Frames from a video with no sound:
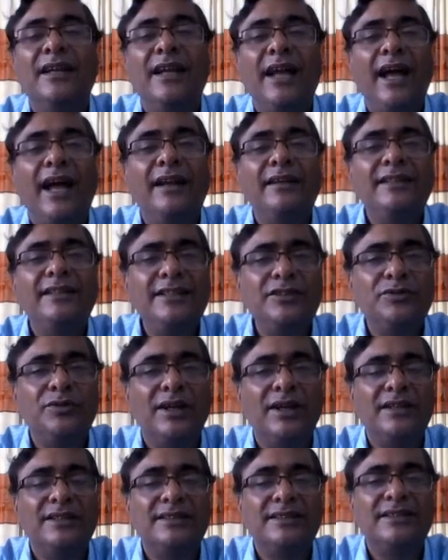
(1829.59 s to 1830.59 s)
And this one
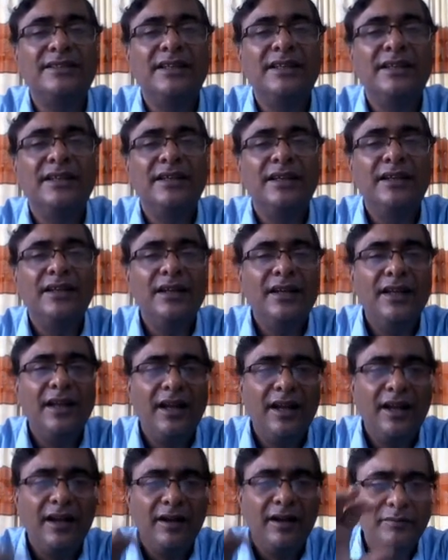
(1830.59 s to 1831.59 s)
is
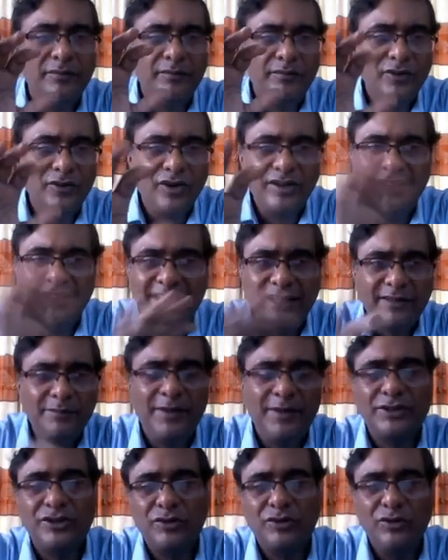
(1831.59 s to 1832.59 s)
not that
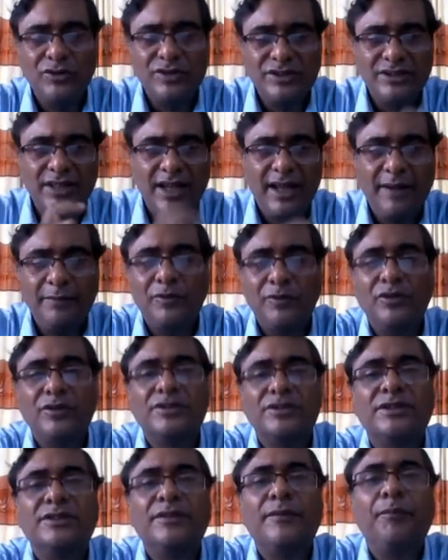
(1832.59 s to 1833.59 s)
much close, half
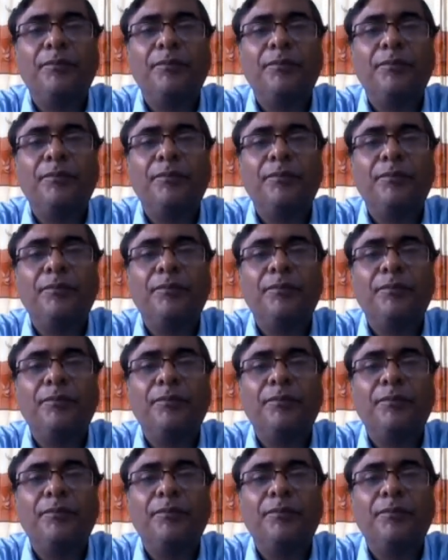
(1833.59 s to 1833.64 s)
close.